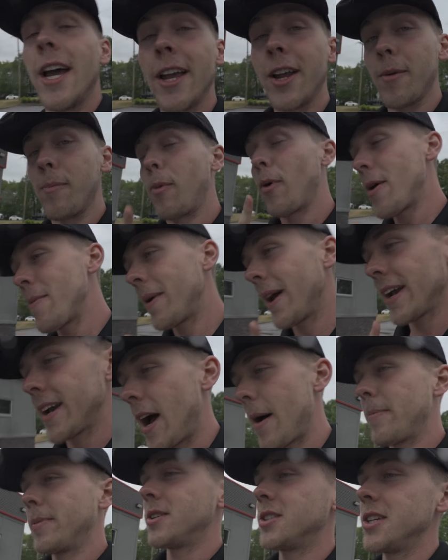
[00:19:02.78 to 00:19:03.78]
your boy might
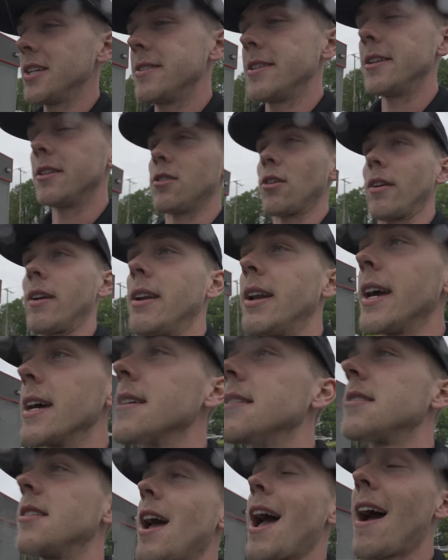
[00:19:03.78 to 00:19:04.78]
cop a GT3
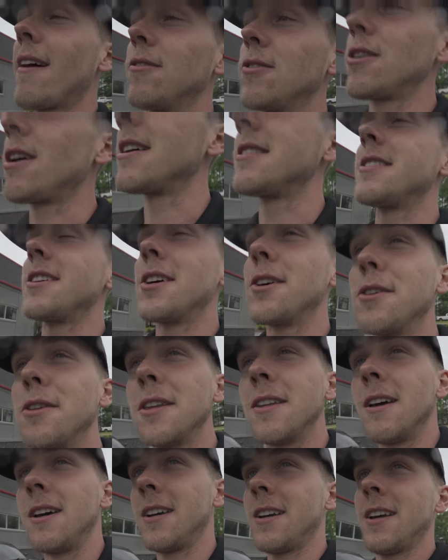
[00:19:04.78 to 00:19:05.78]
next. After I sell
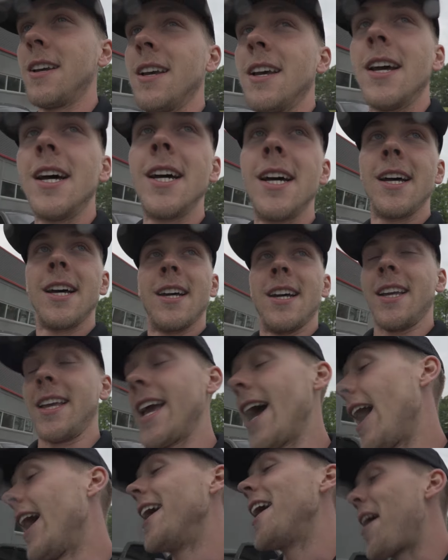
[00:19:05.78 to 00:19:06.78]
the,
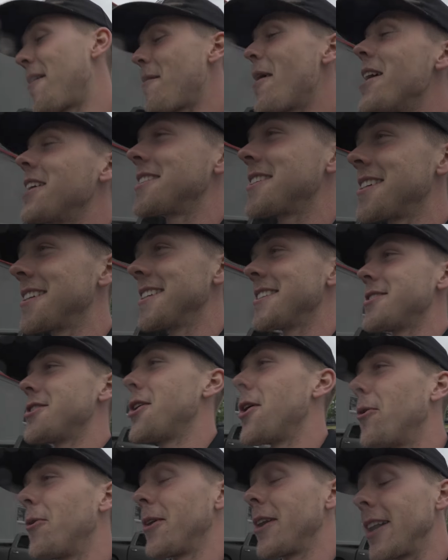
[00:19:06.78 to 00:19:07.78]
yeah, I might sell the
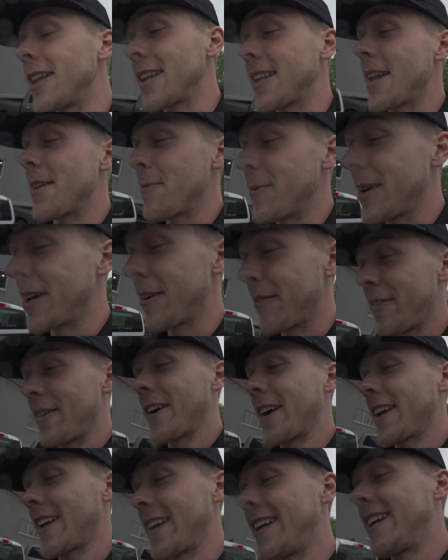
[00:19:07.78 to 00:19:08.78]
ZL1 and get me a
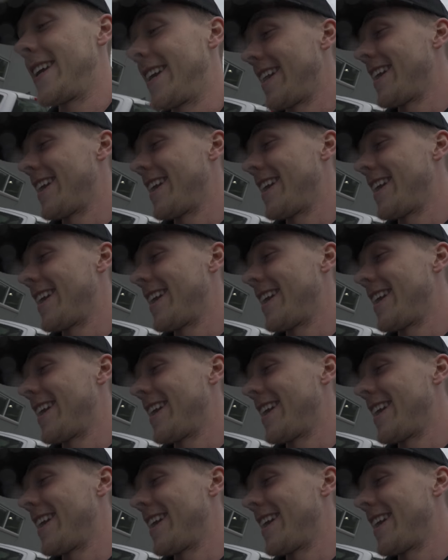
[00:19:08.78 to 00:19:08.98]
fucking